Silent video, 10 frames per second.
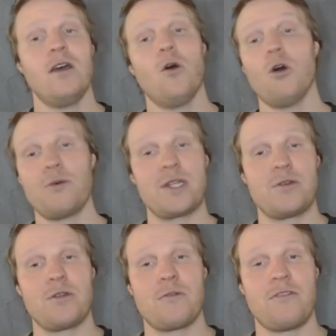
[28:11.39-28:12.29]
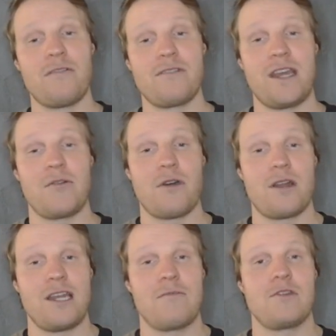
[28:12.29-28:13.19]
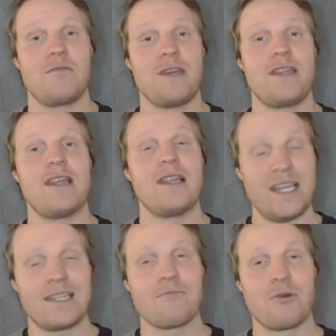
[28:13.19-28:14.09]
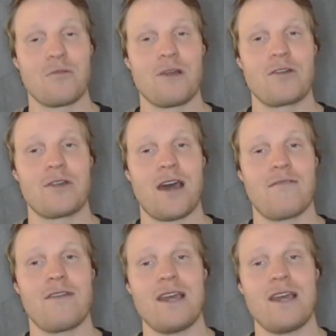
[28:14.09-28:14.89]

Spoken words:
all the way to number 15, who I deem to be the least important player to have